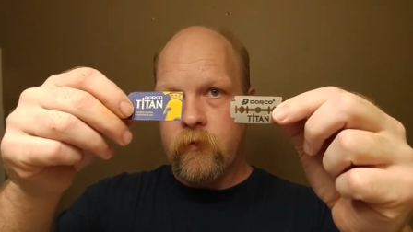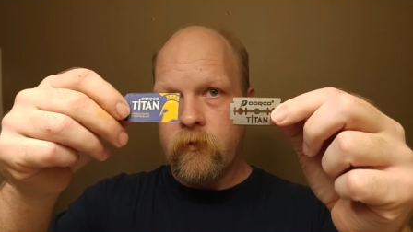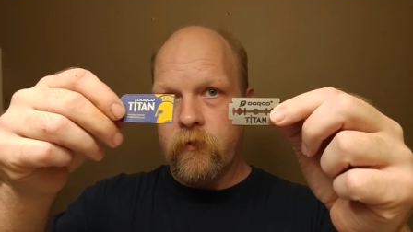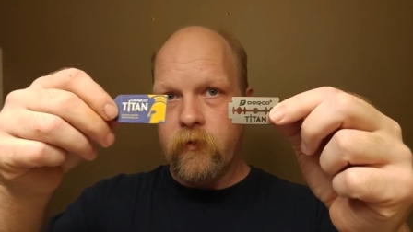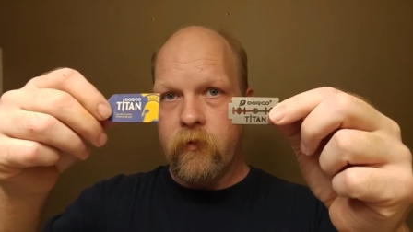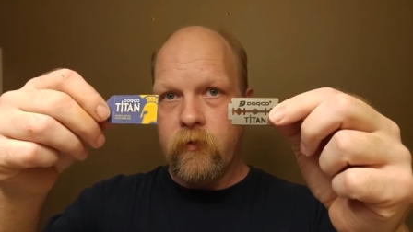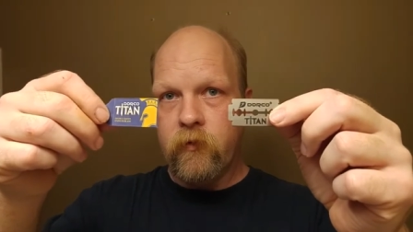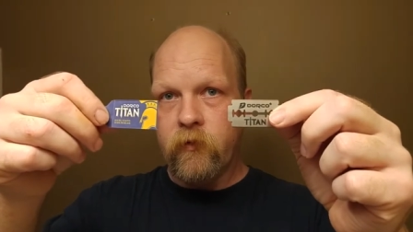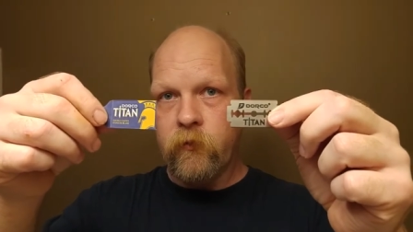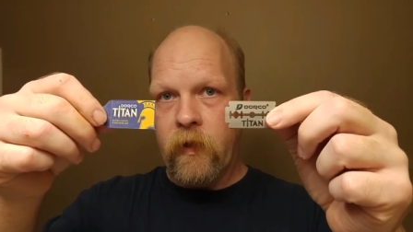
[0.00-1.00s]
It's
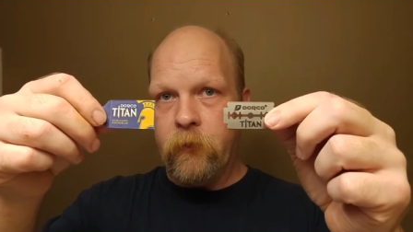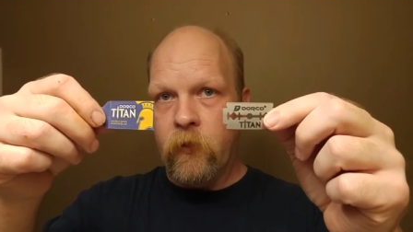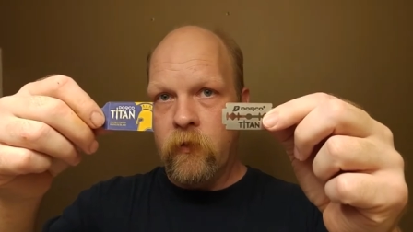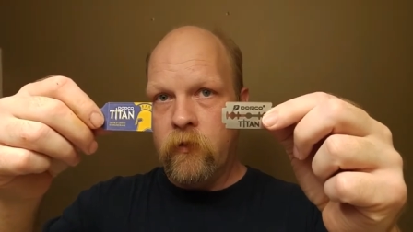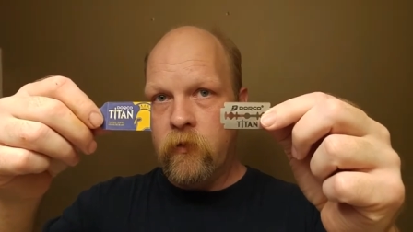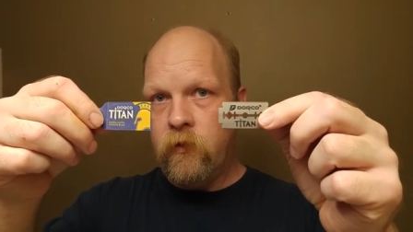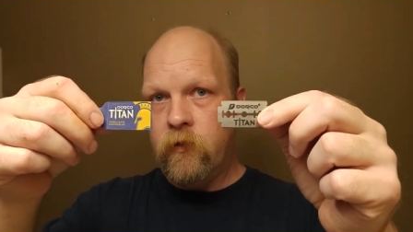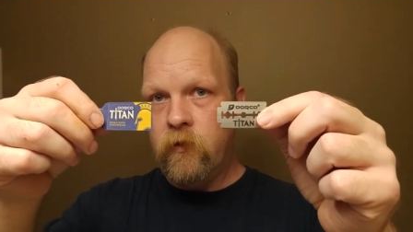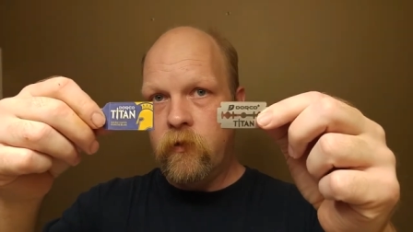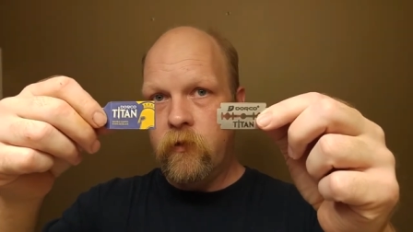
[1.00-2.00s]
this wrapper
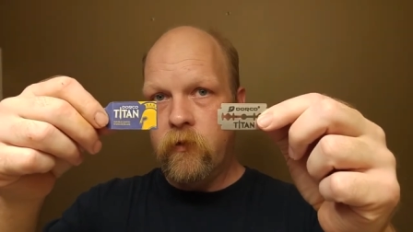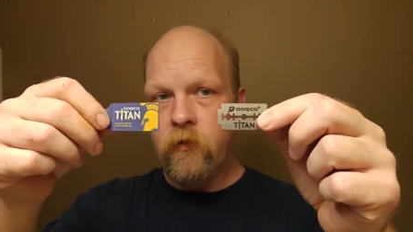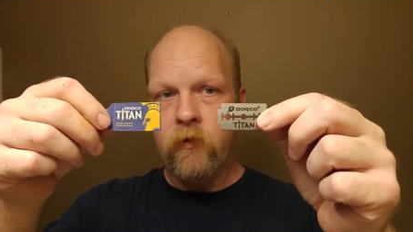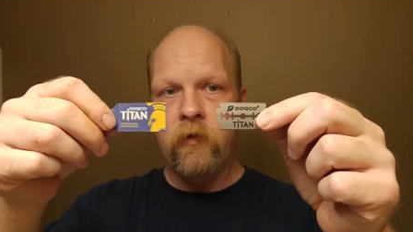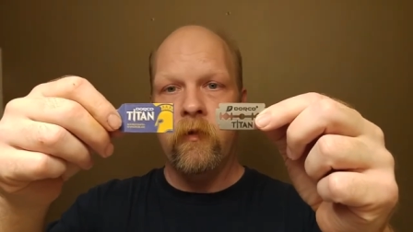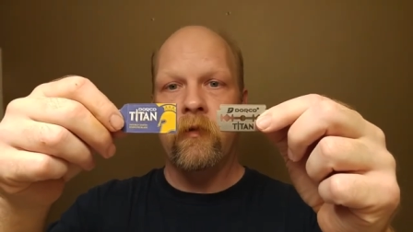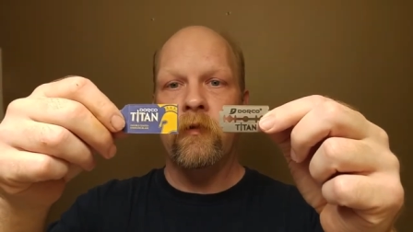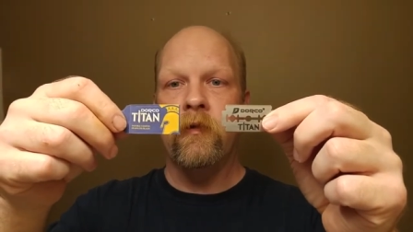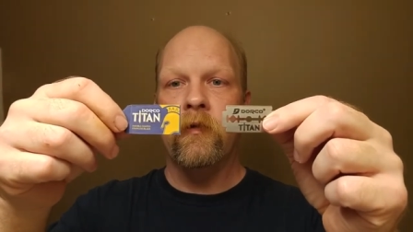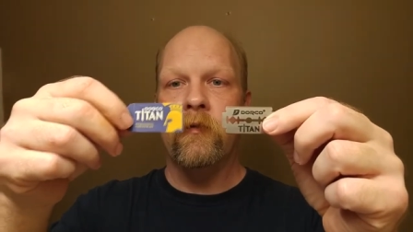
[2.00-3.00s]

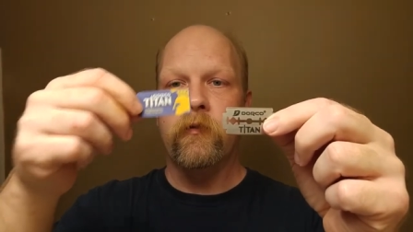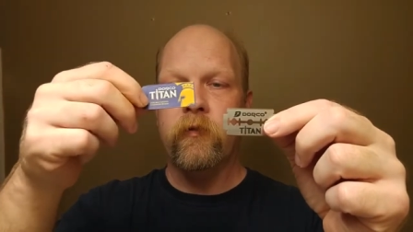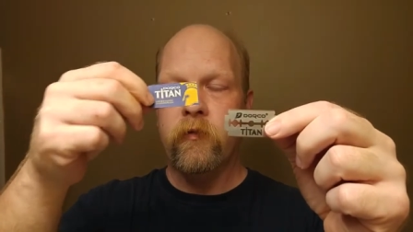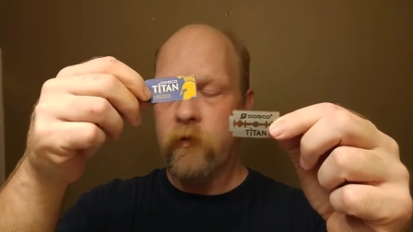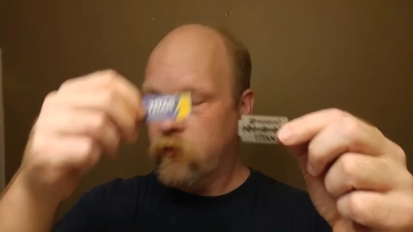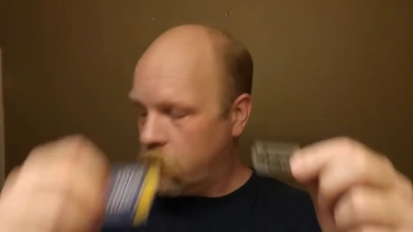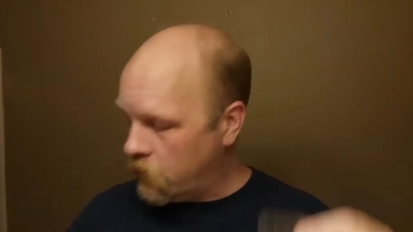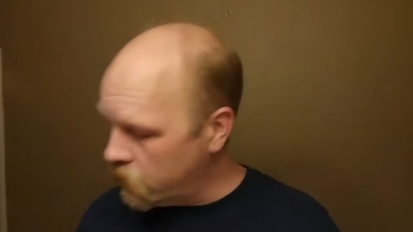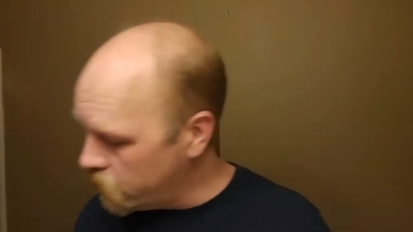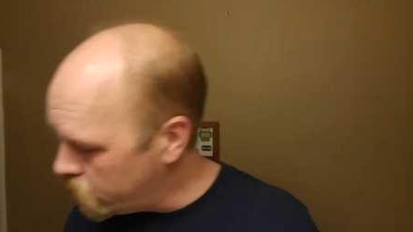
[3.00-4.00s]
and uh, was uh, kindly